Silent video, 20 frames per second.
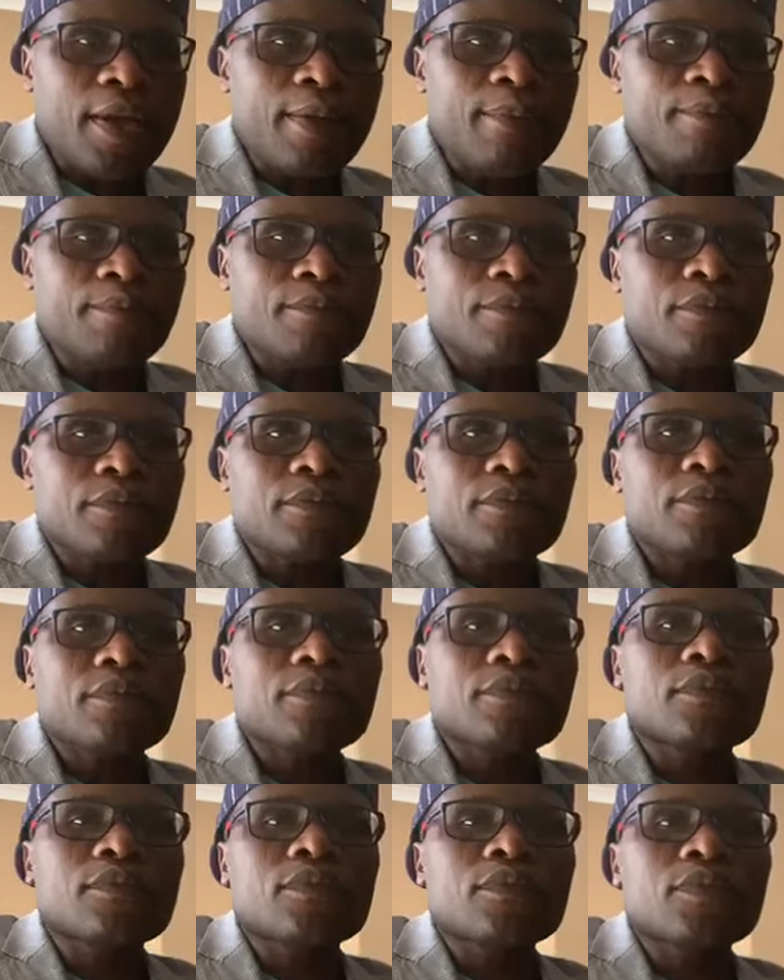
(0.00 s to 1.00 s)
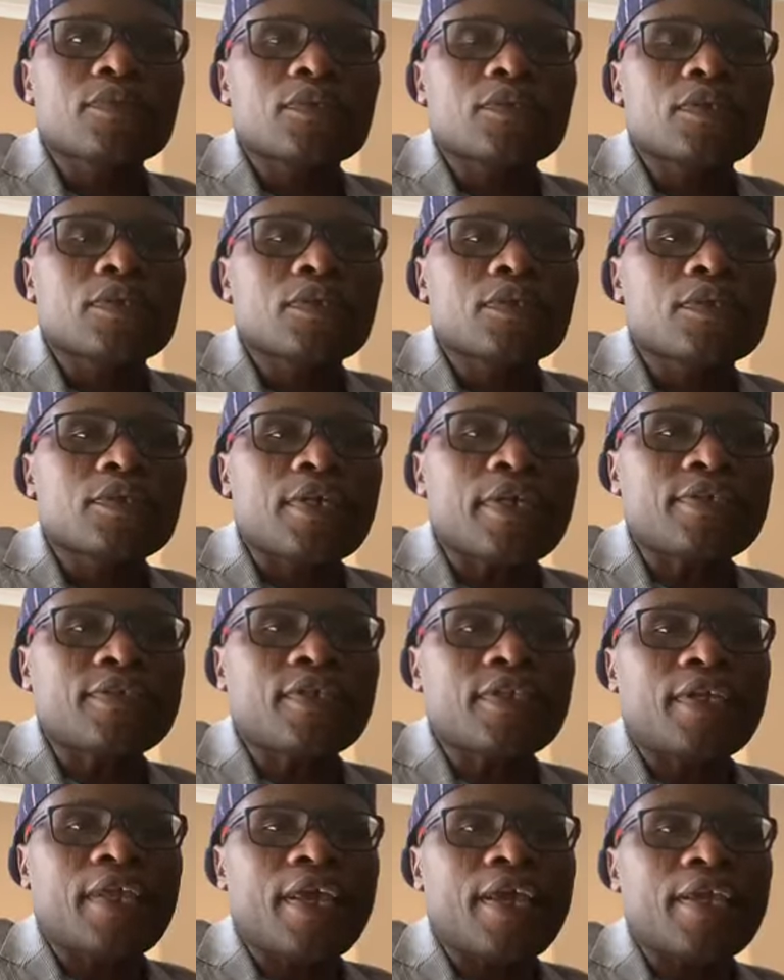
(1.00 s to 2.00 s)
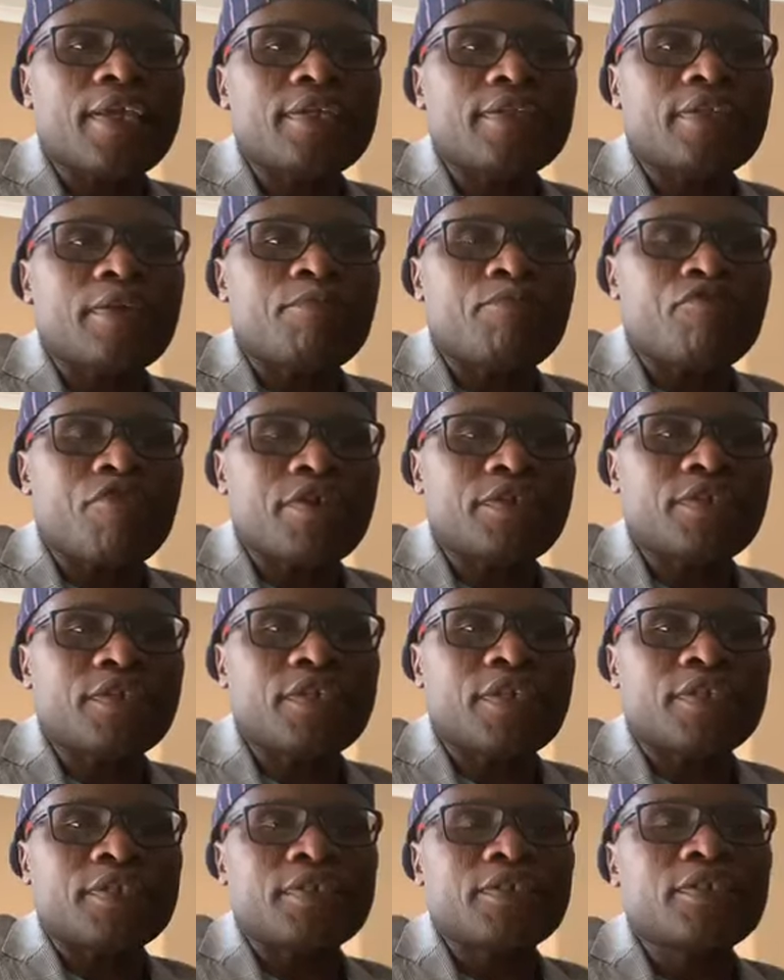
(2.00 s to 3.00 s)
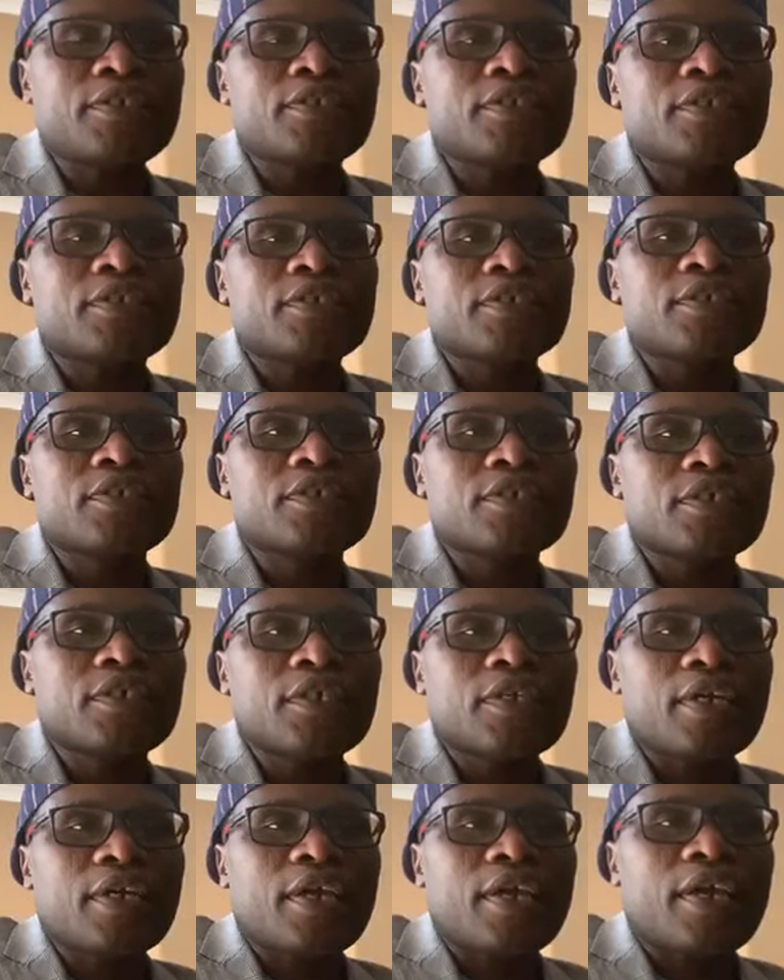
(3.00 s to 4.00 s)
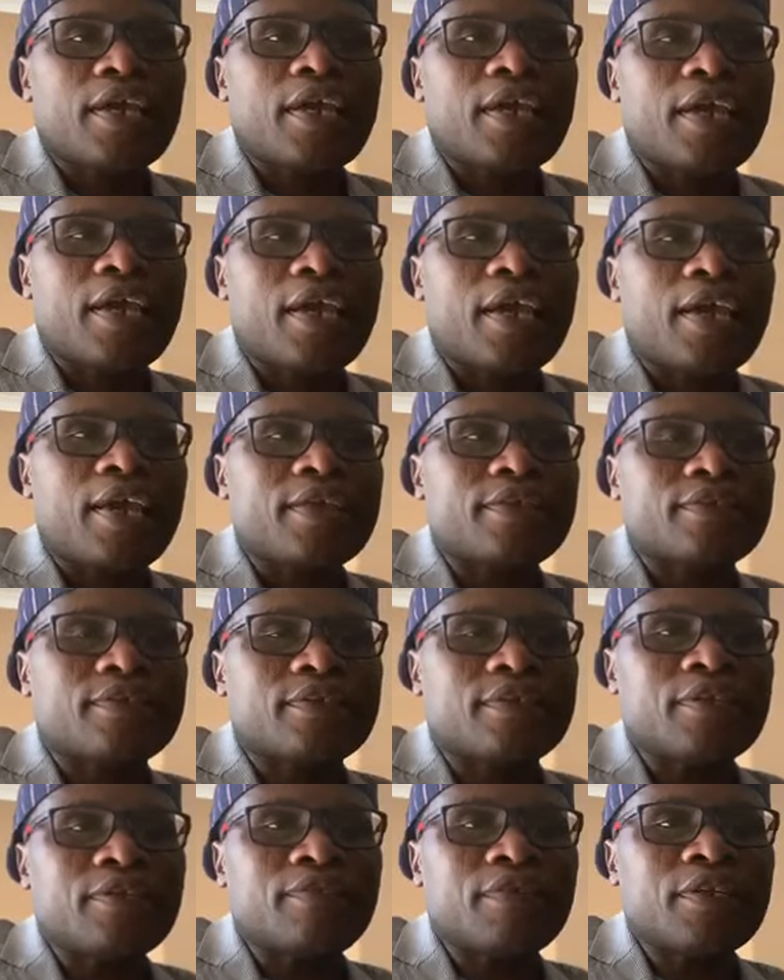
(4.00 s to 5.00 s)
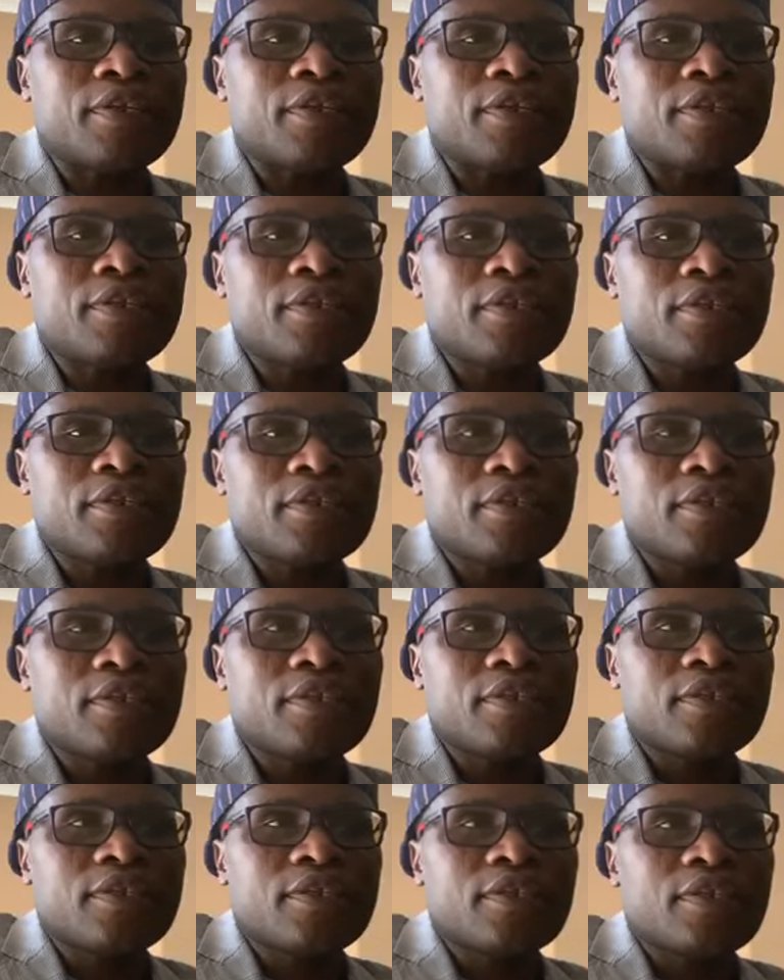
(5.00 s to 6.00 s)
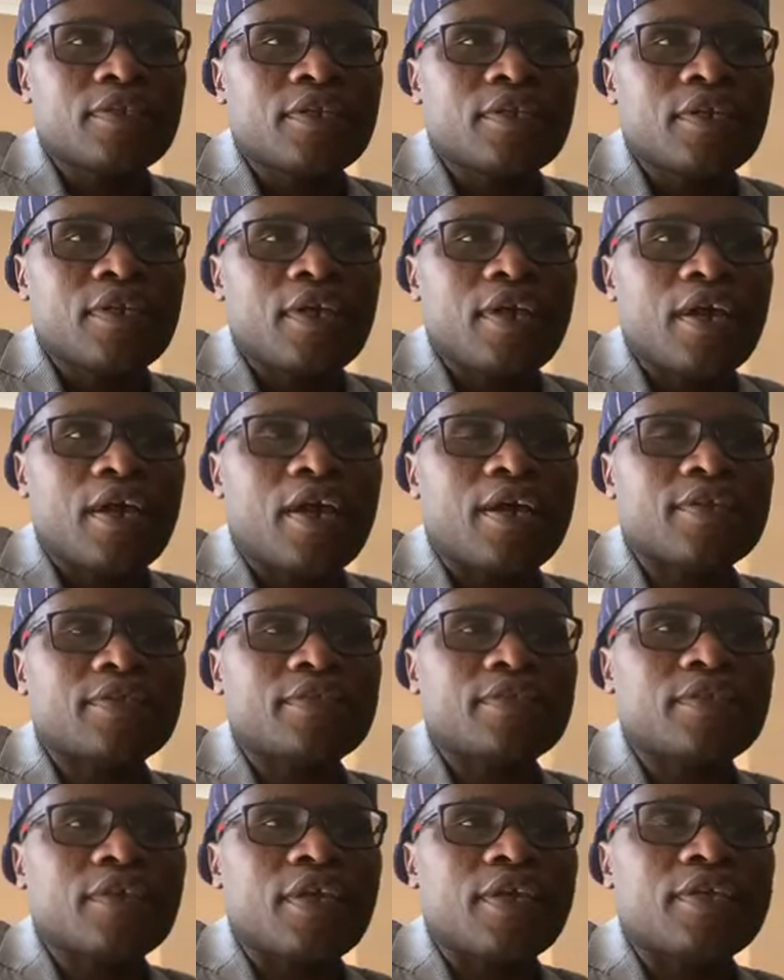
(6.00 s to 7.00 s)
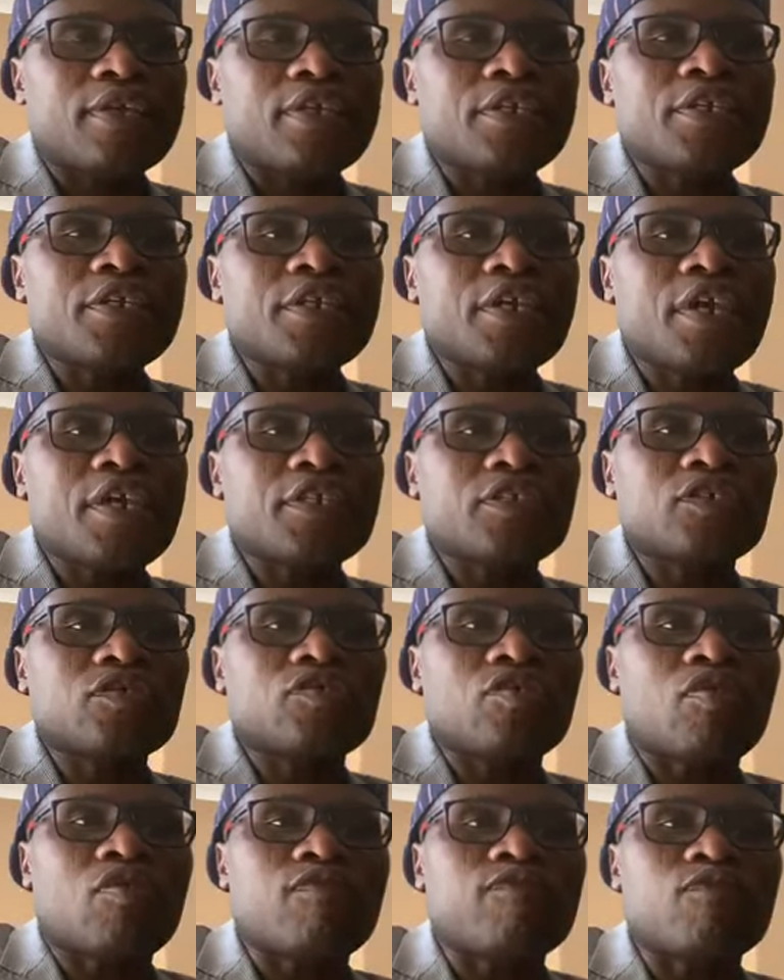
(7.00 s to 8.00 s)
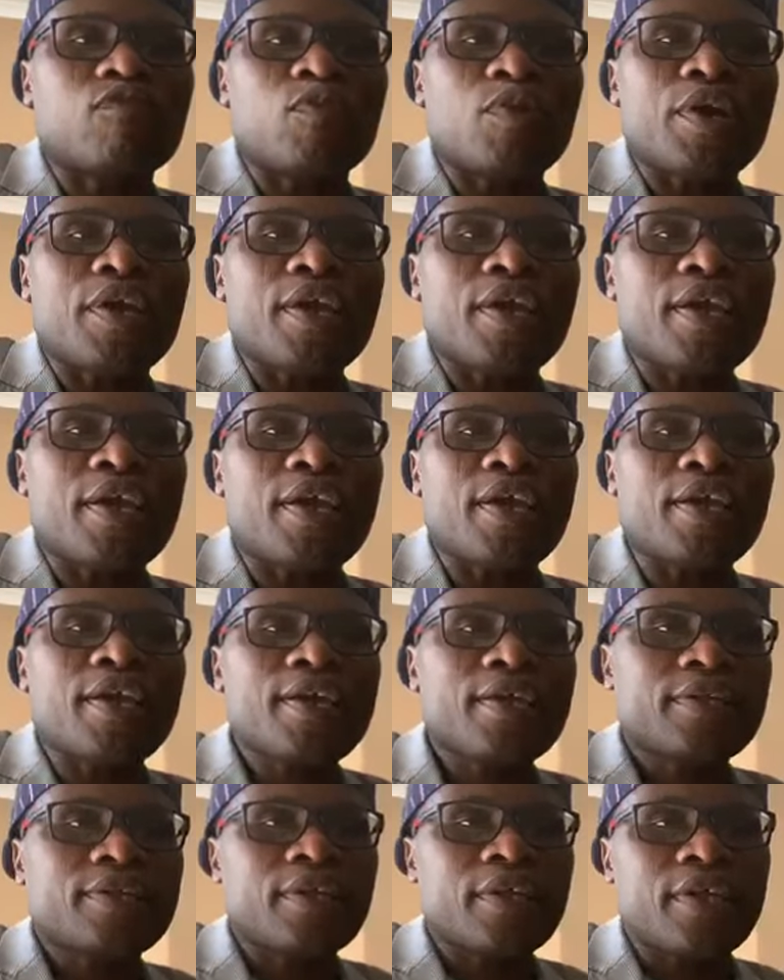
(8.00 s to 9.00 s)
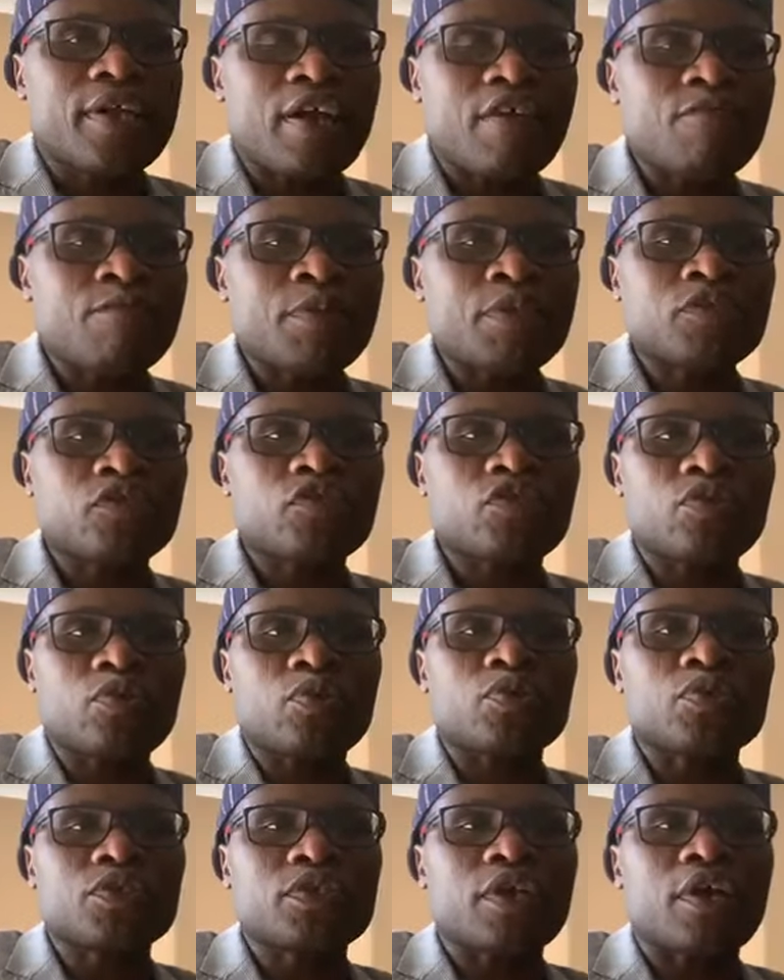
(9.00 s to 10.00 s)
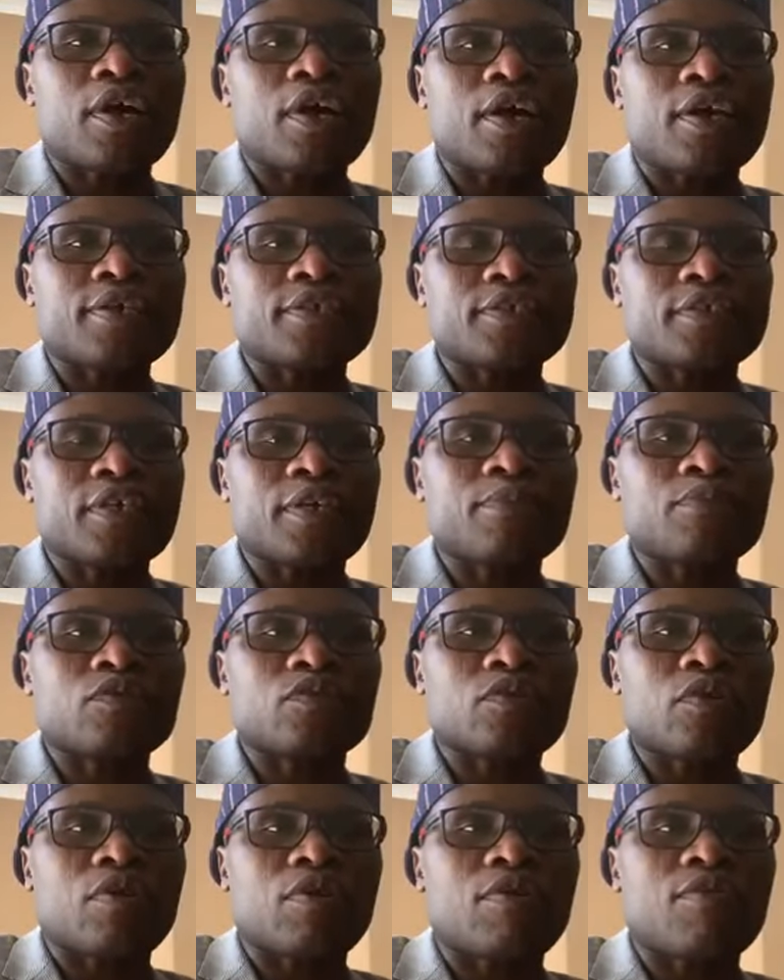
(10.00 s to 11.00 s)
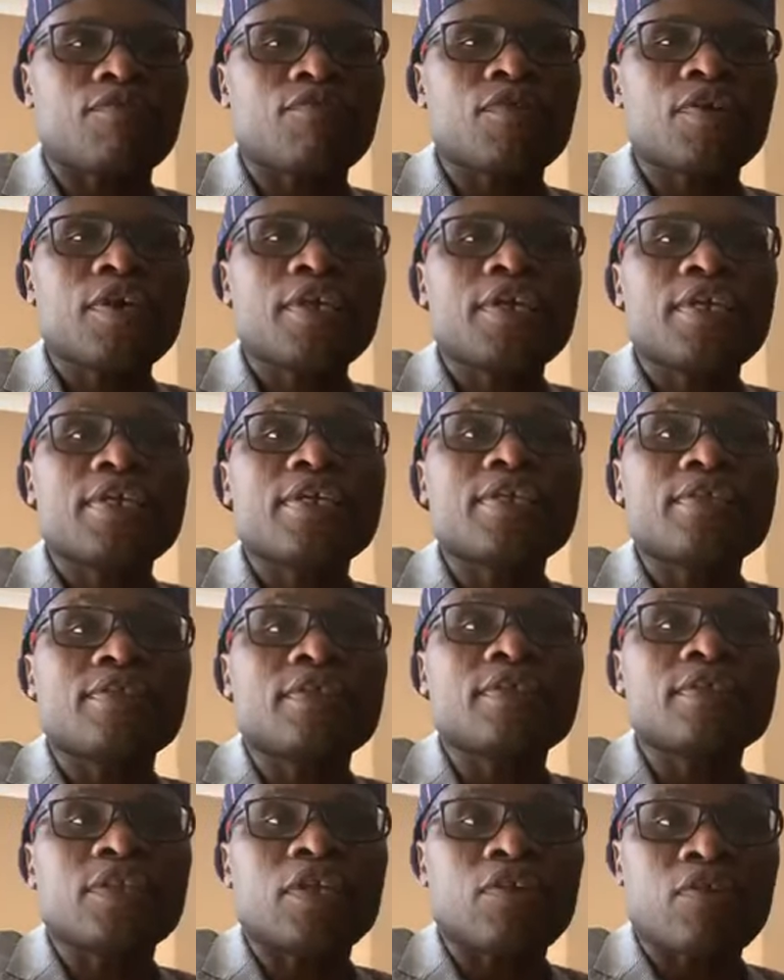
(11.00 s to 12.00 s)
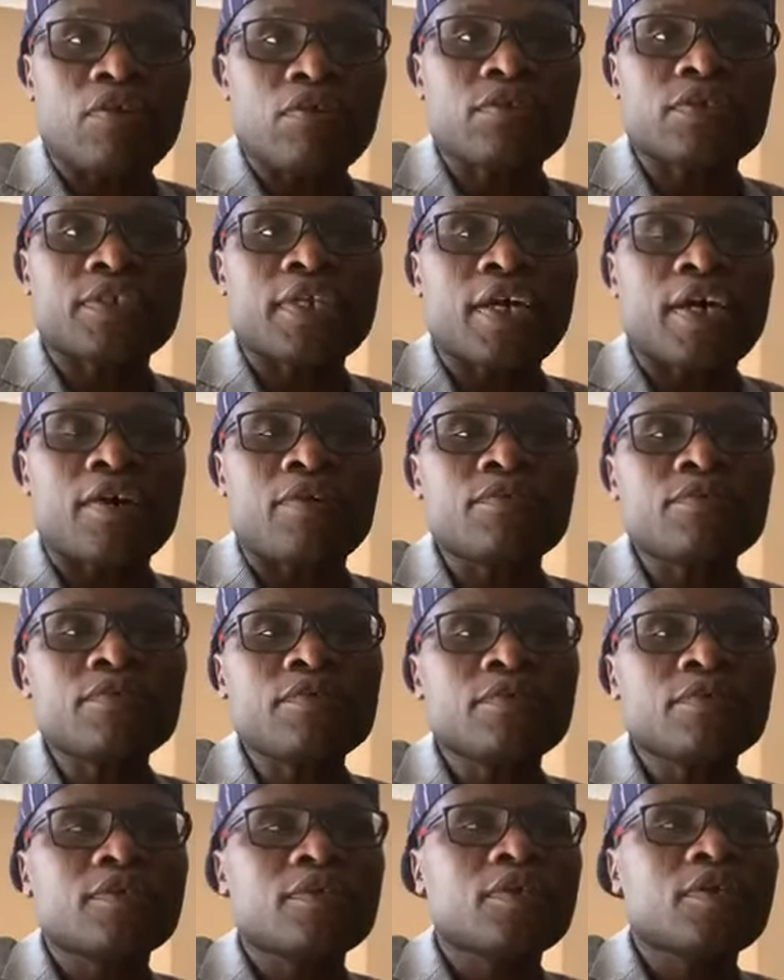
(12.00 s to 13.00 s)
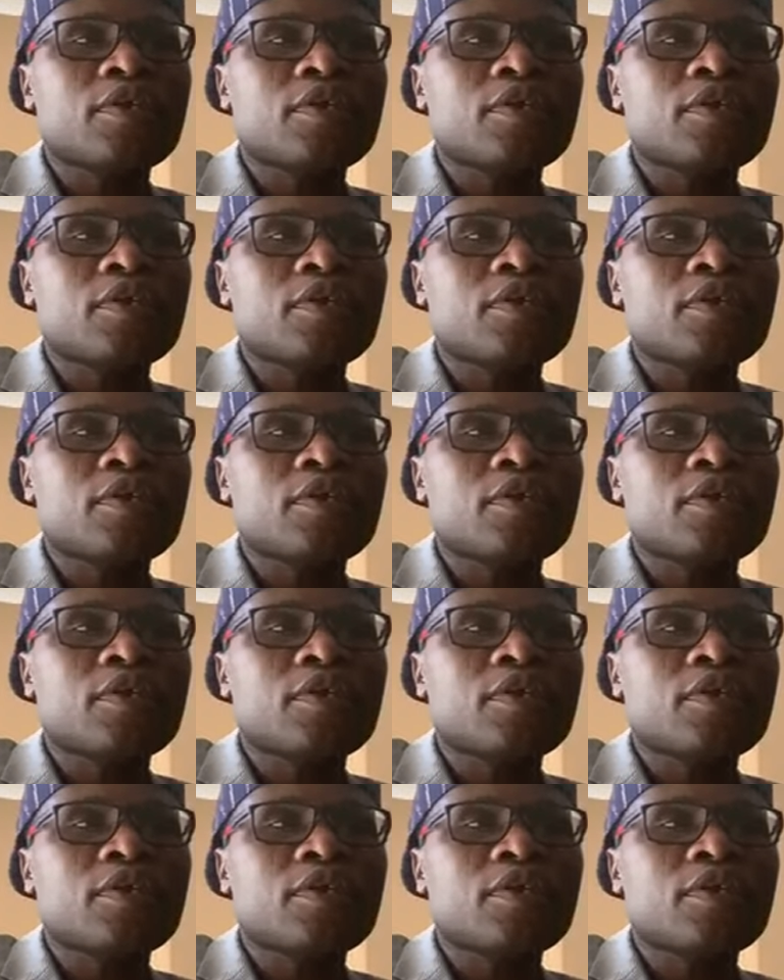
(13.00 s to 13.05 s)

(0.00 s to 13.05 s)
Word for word: Um, yesterday, the president has given us an indication of where the government's thoughts are in terms of easing the lockdown.